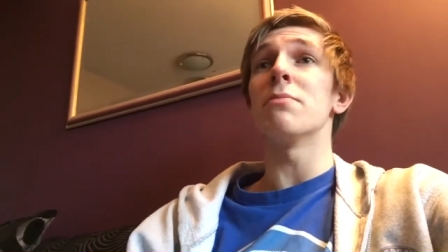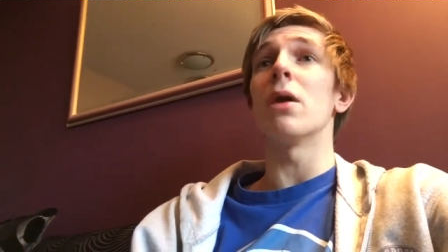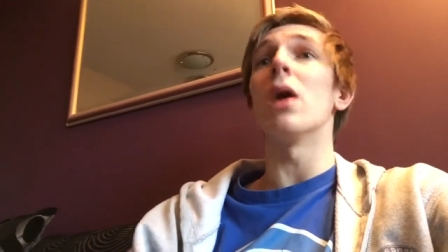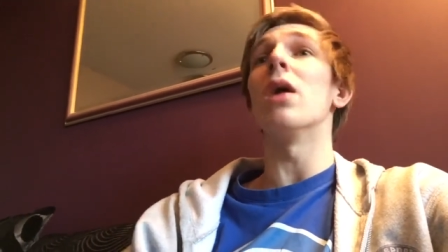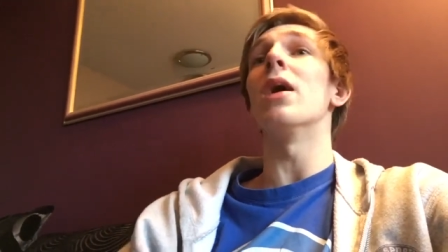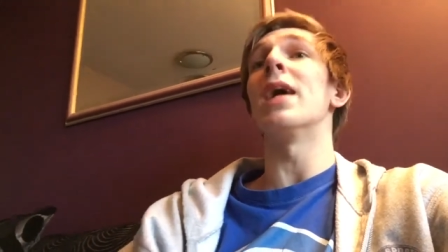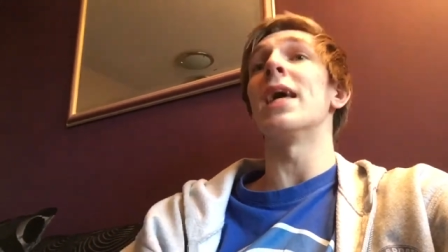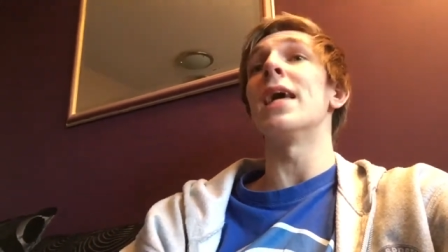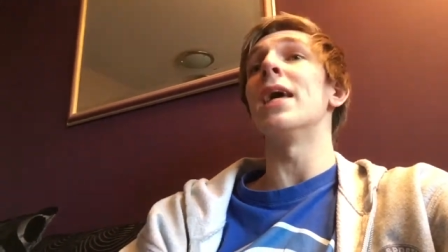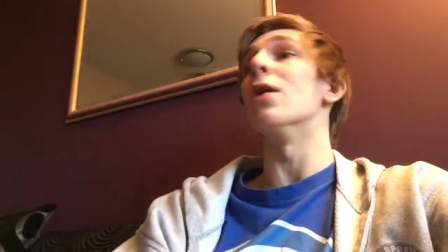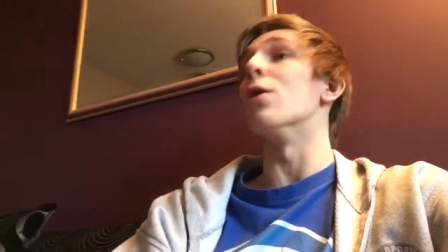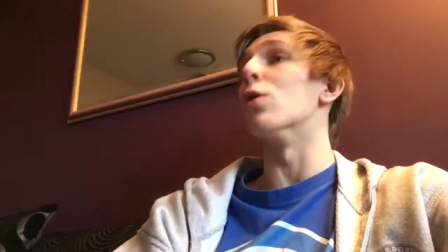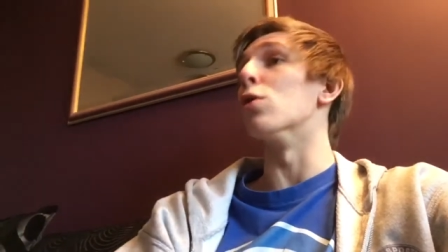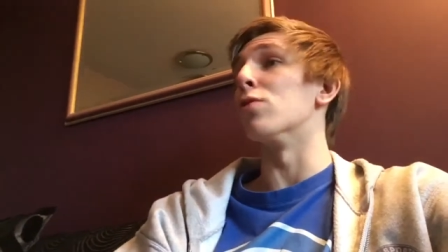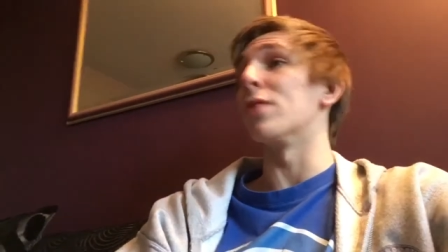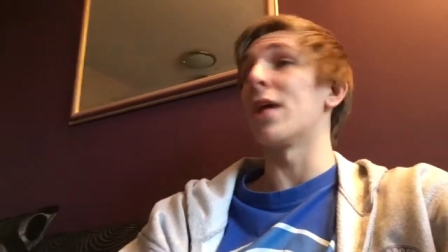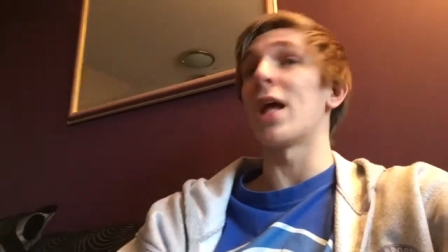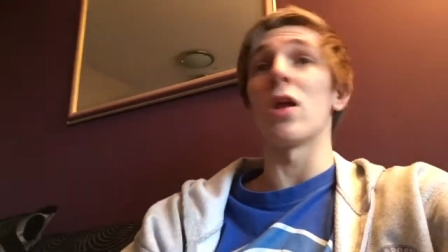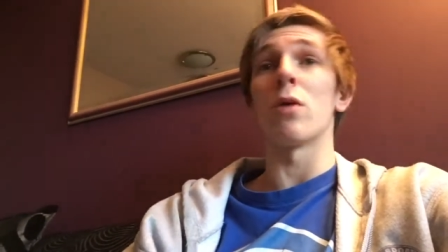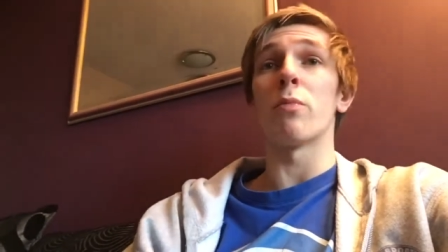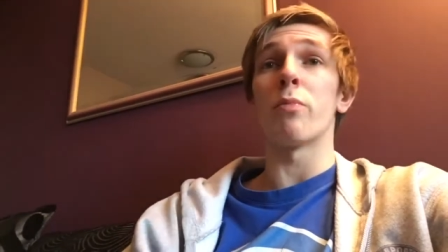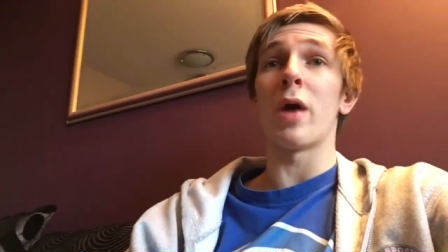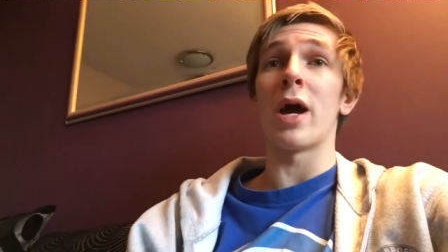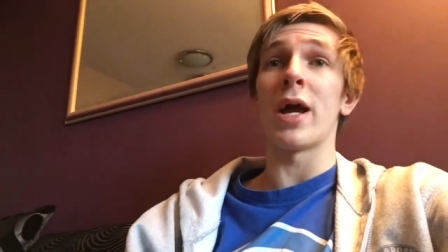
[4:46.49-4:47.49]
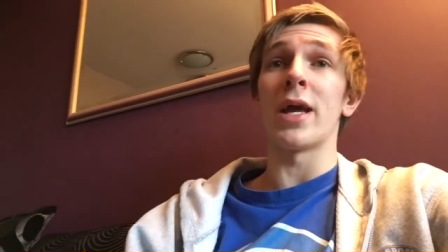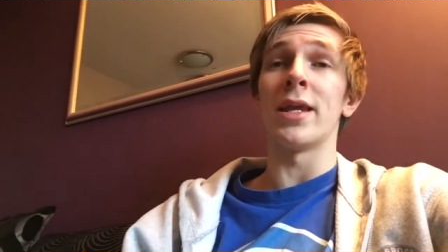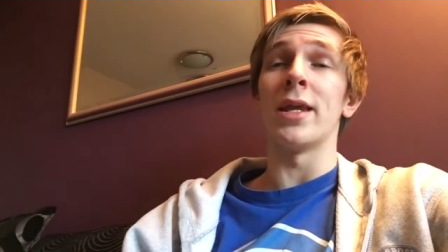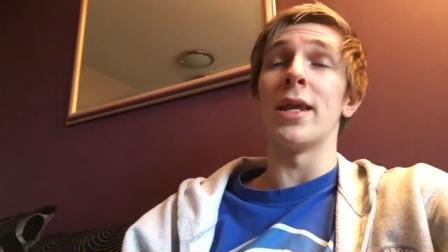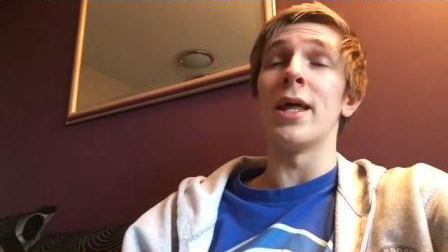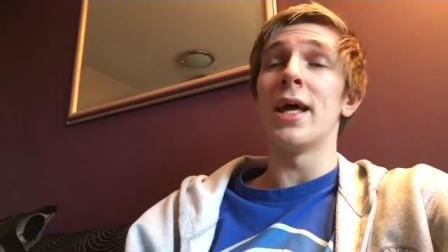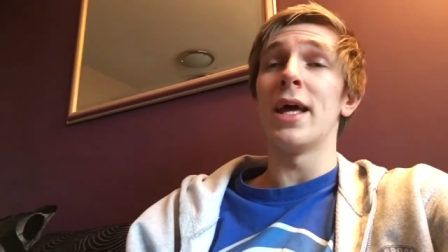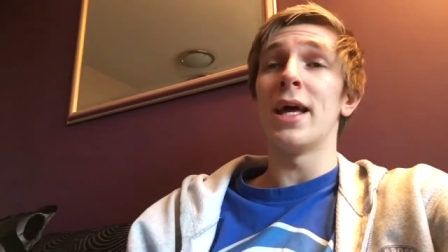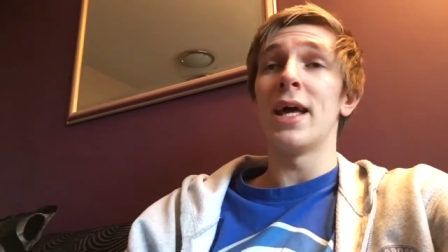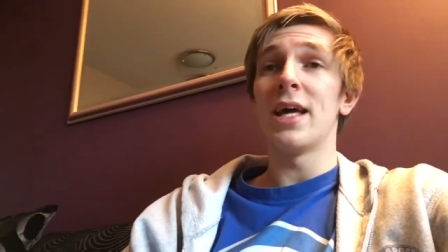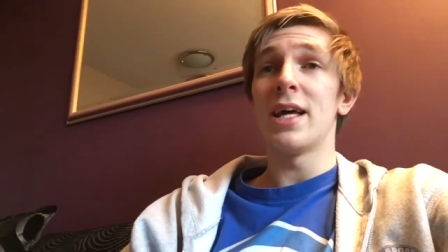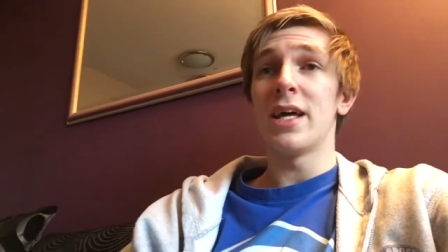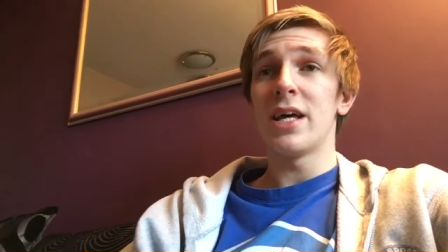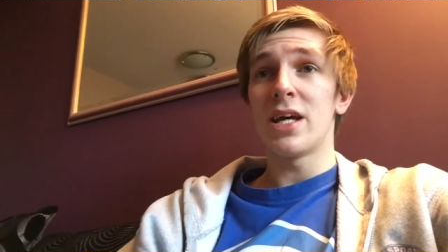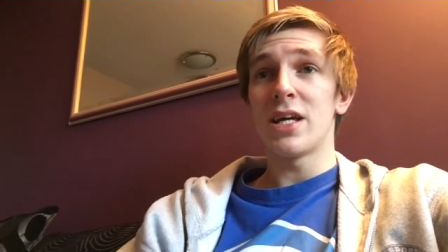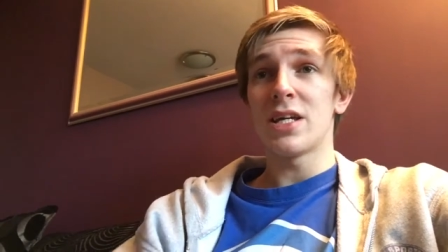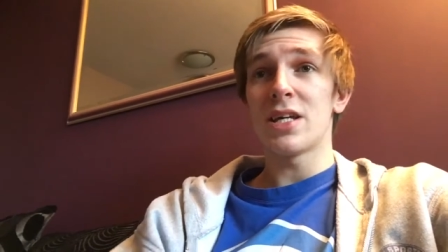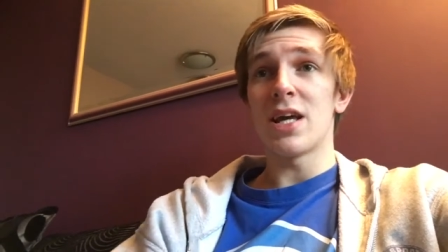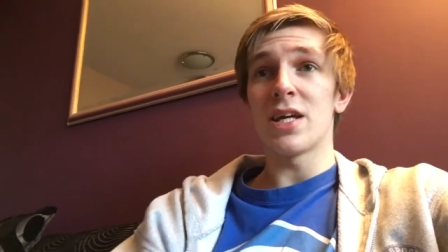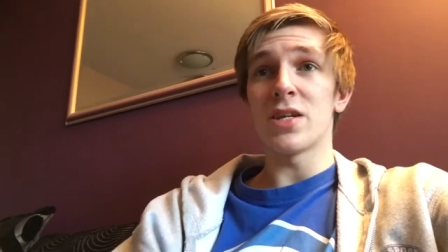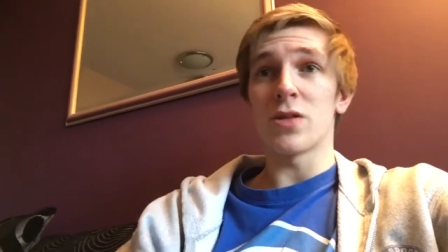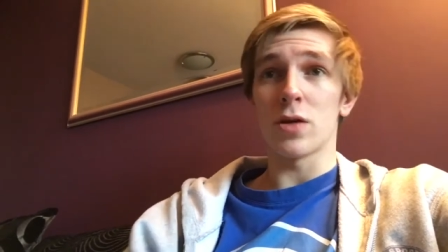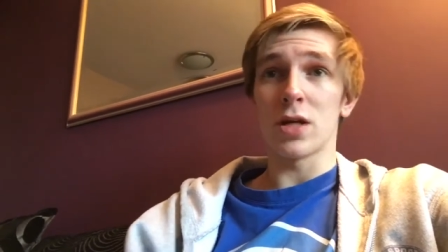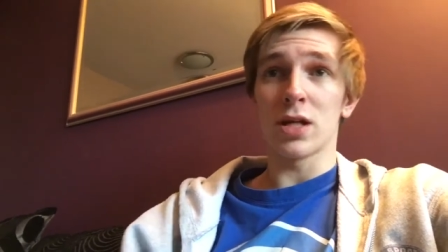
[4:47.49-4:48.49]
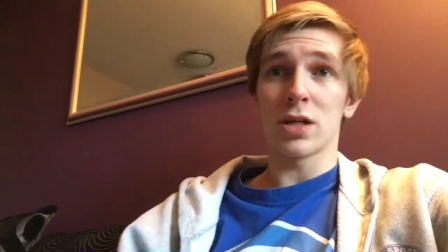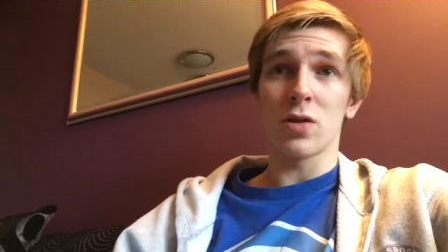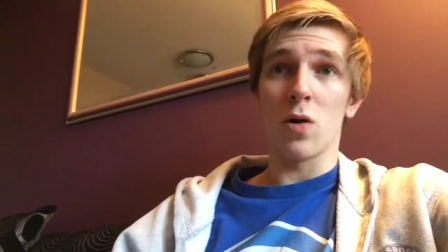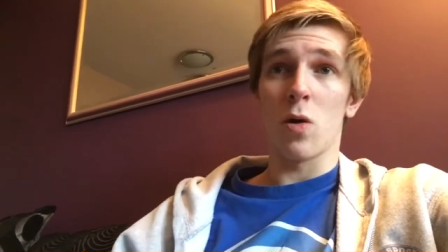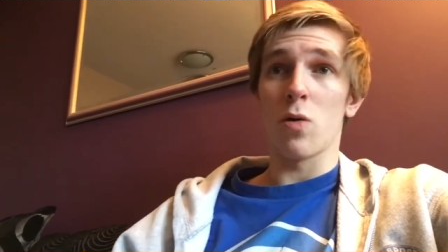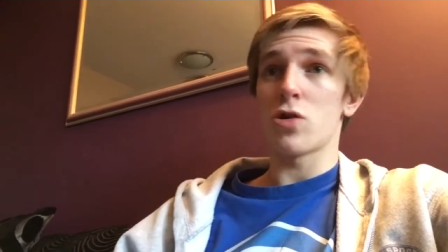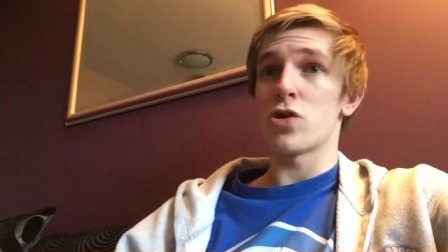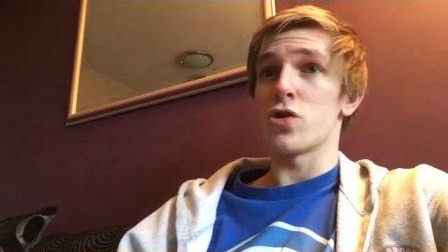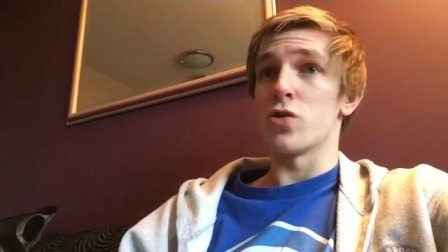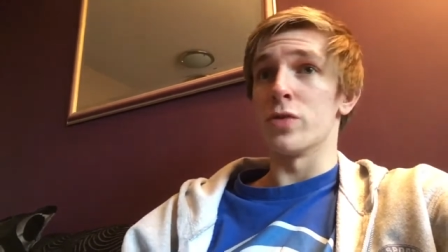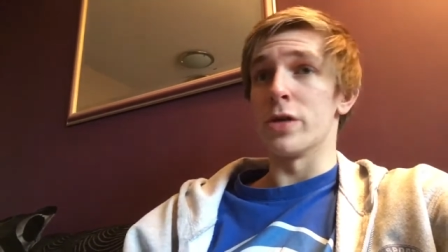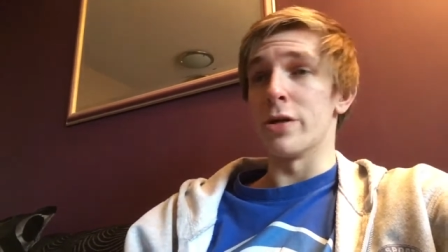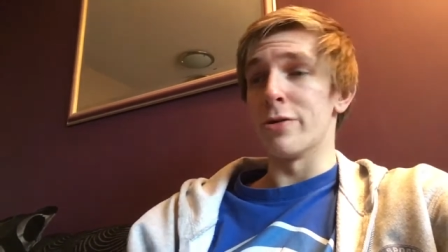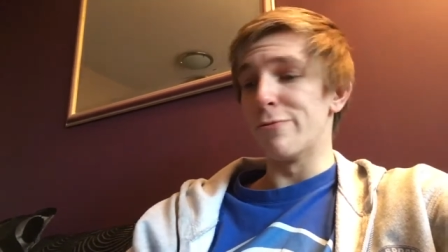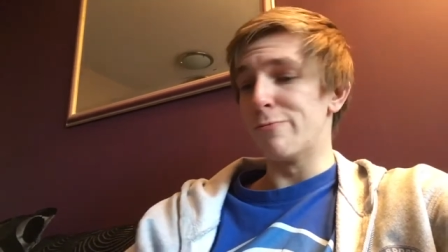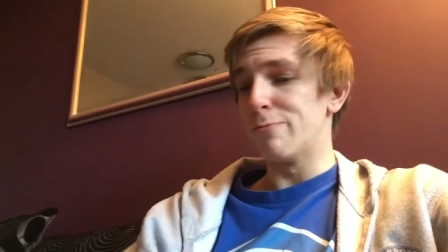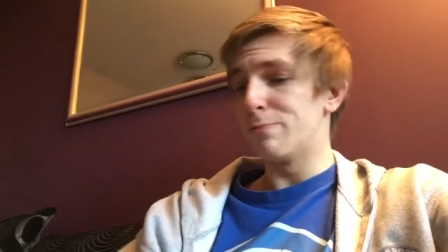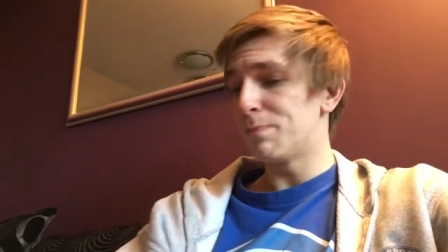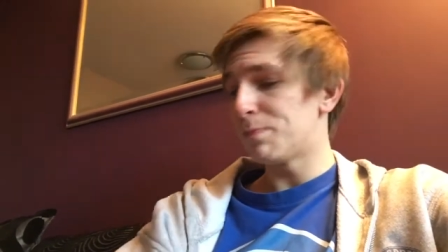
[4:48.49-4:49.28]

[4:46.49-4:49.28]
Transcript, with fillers: but hey-ho, Daniel Bryan is on a talk show now.